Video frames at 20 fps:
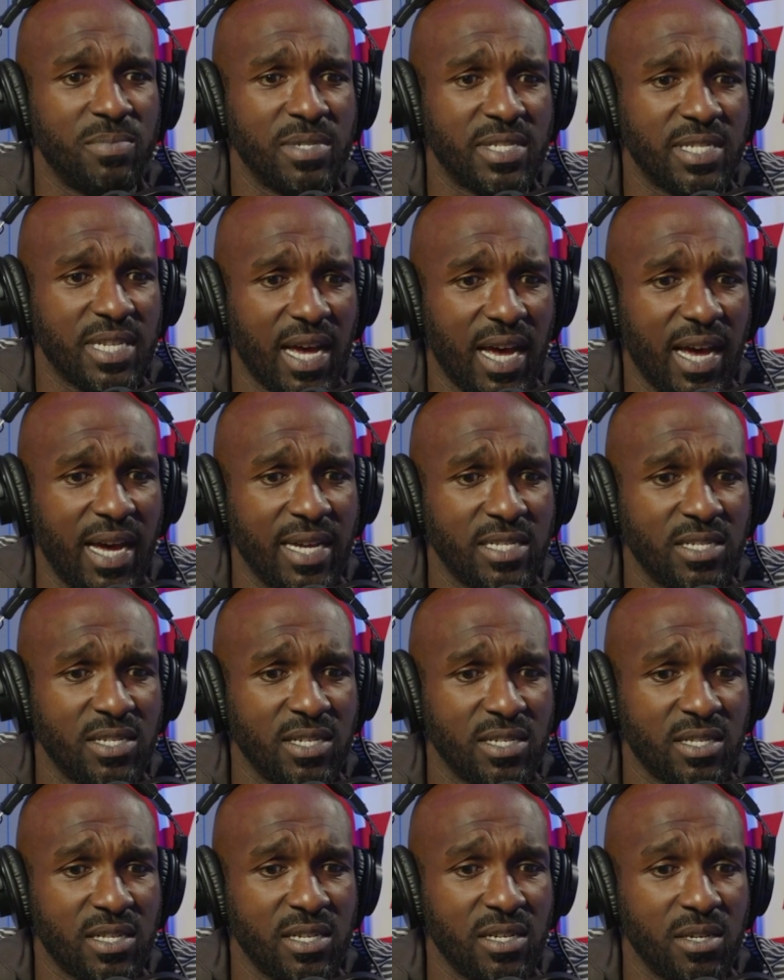besides
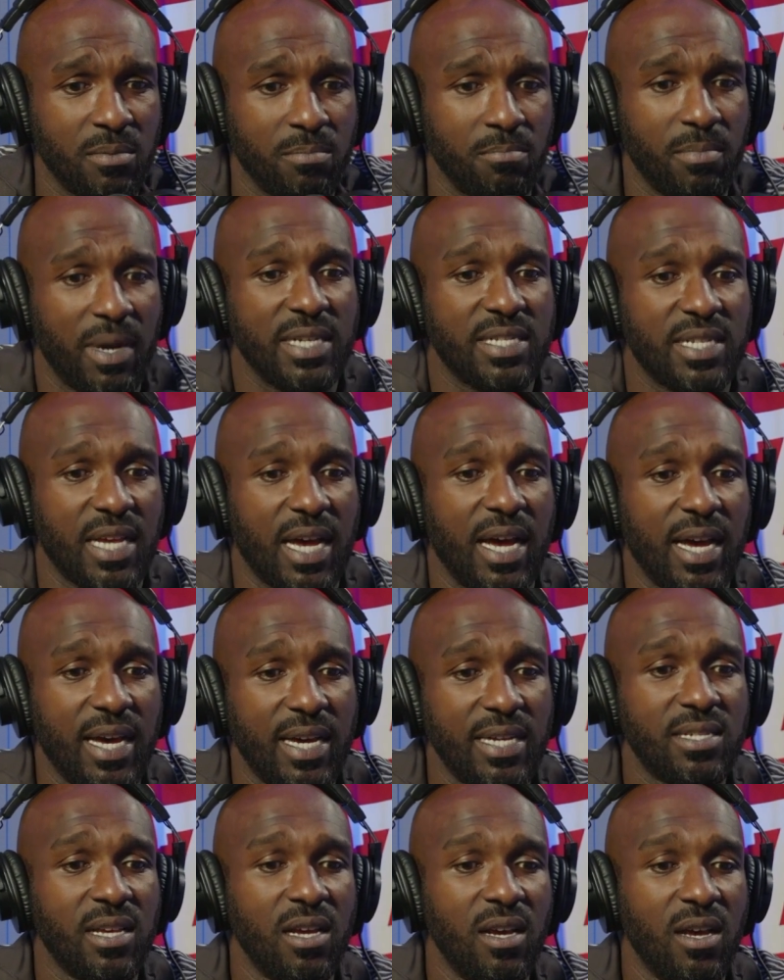just my
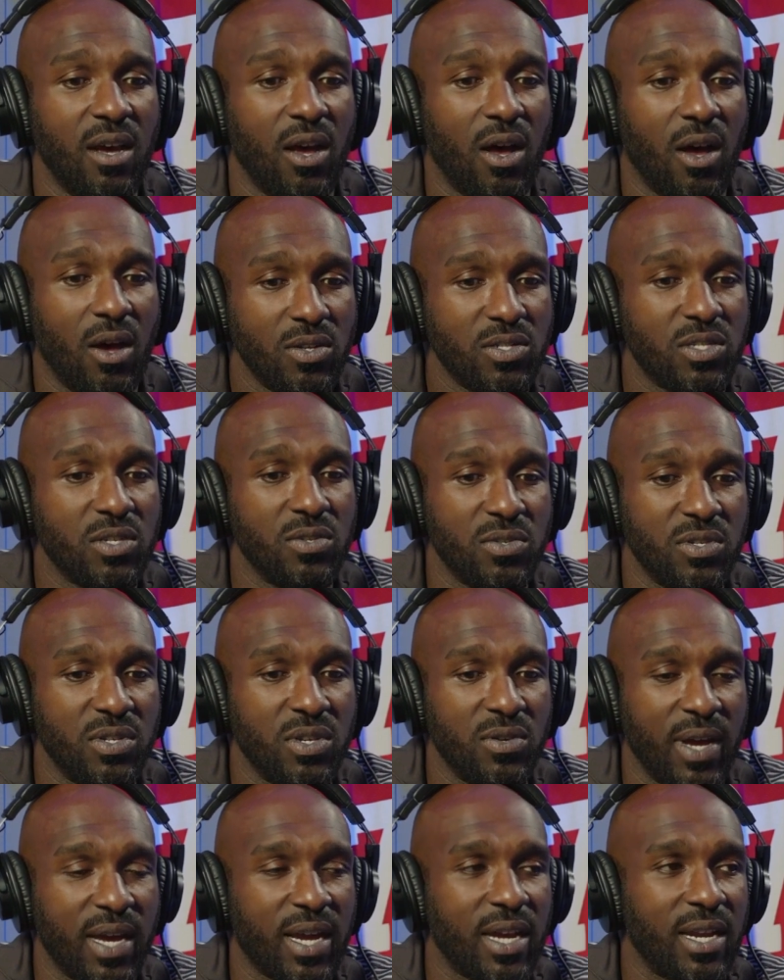size, also
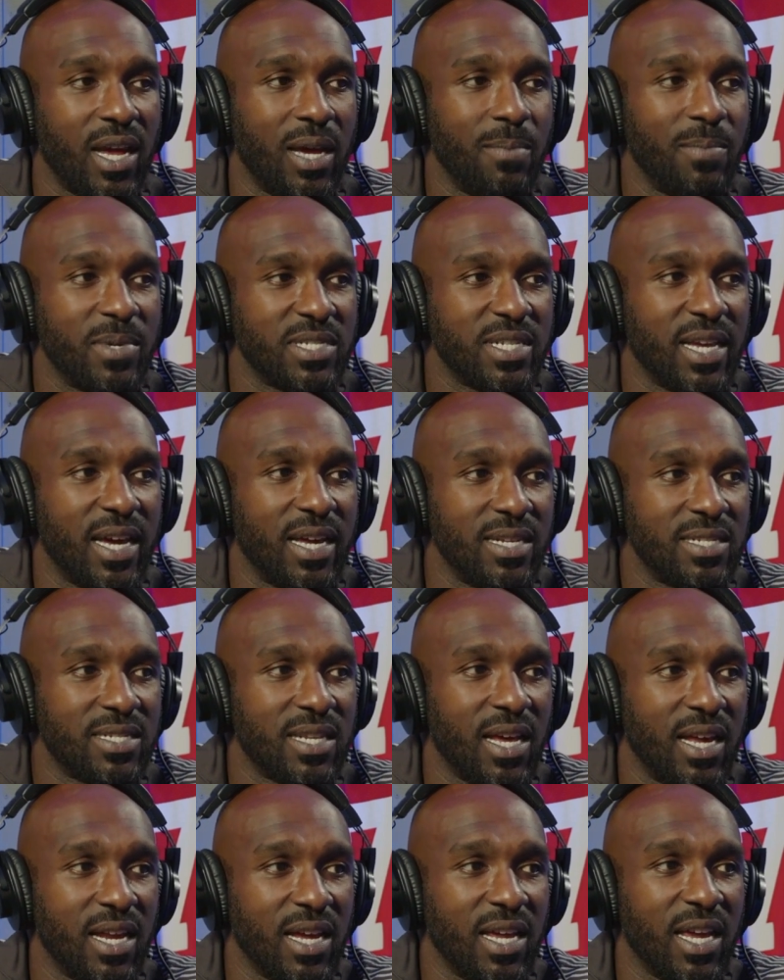economic status
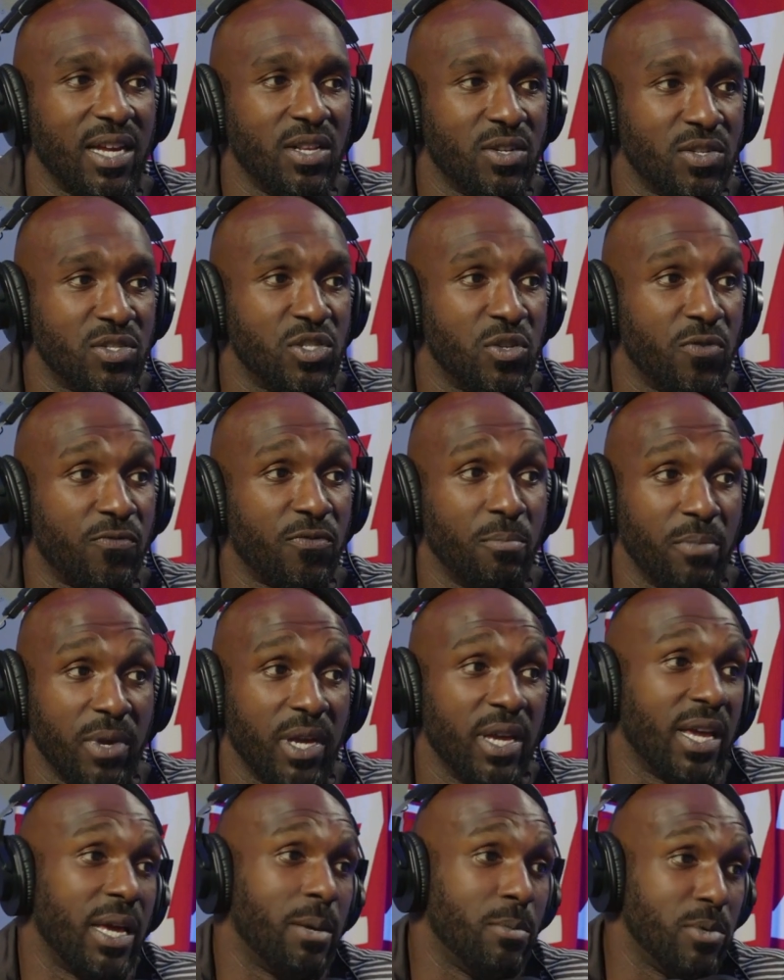kind of hinders you from
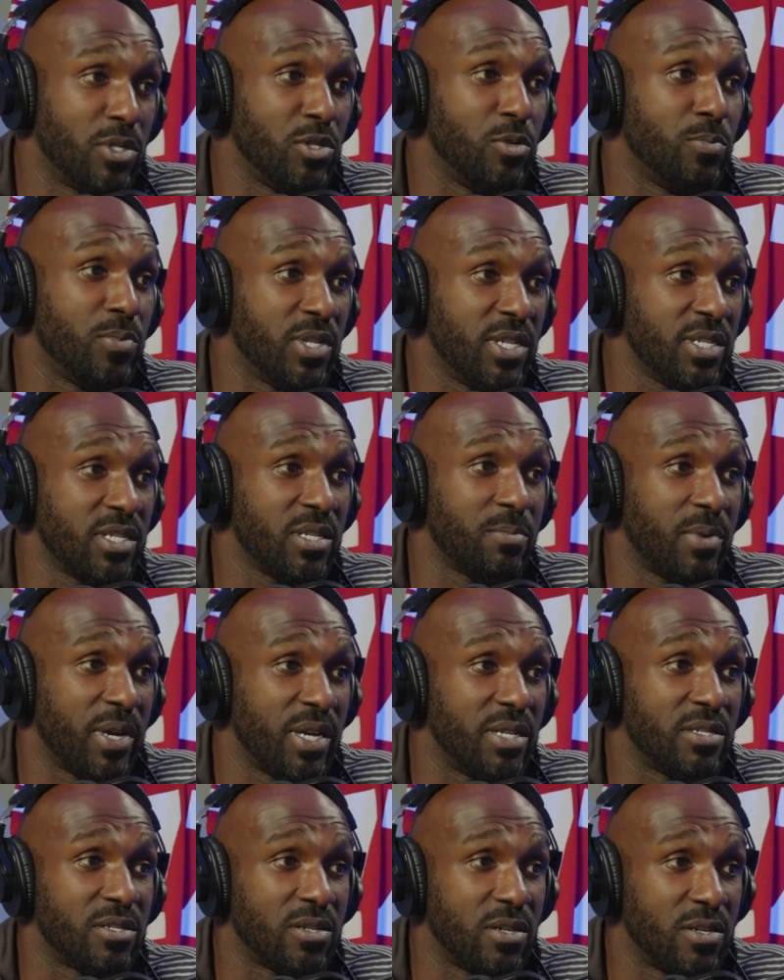being able to
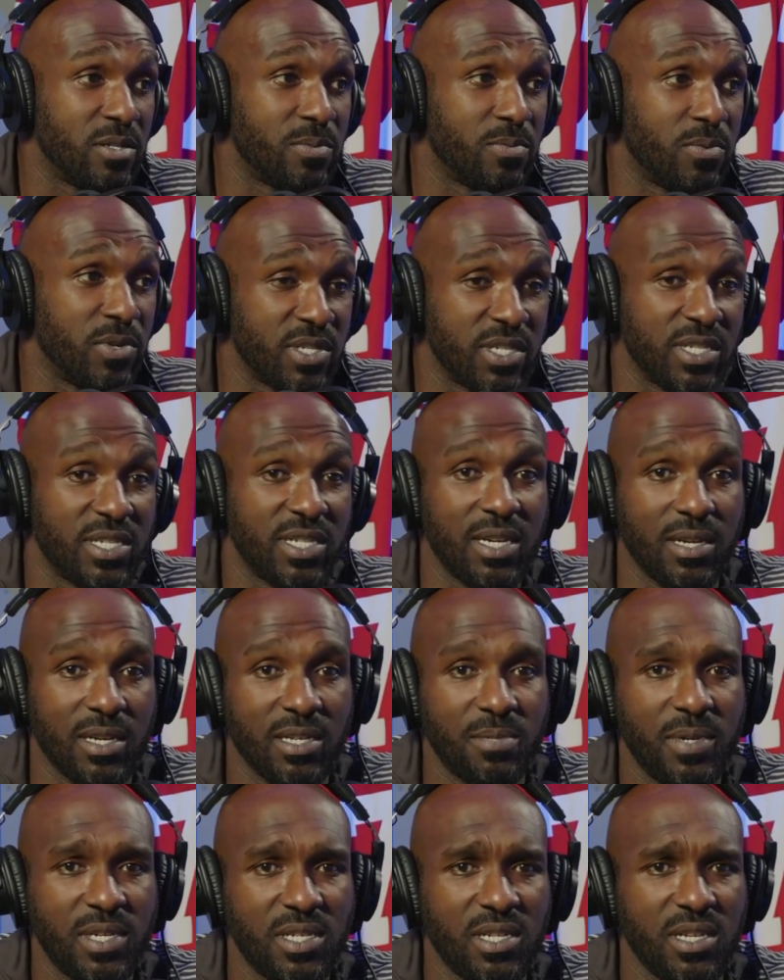participate in certain sports,
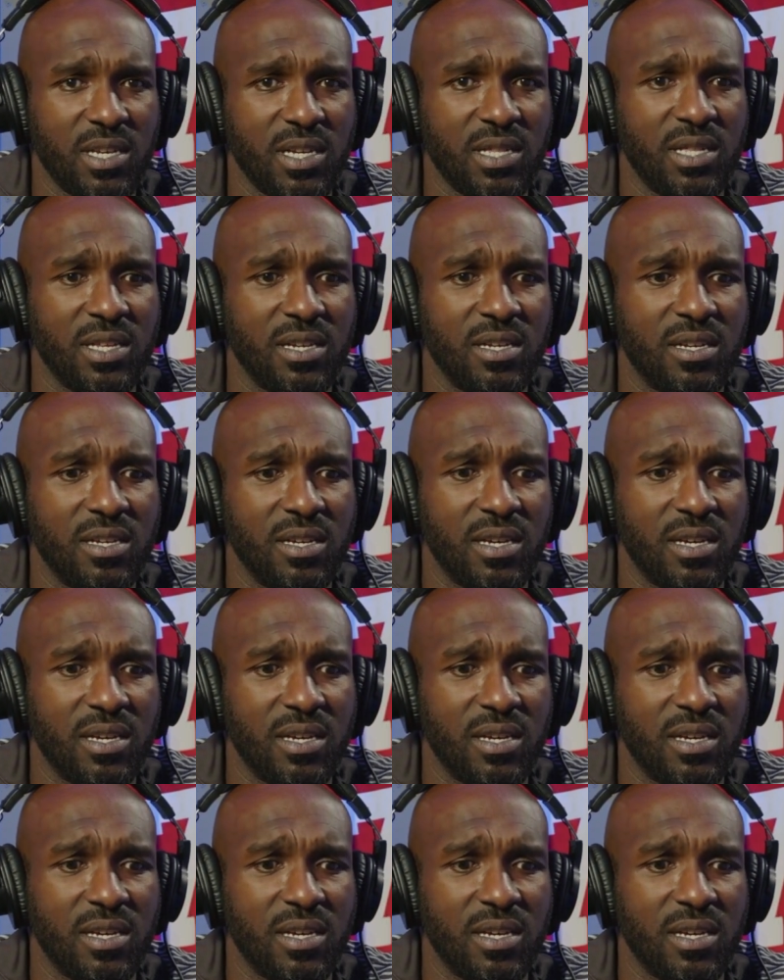especially in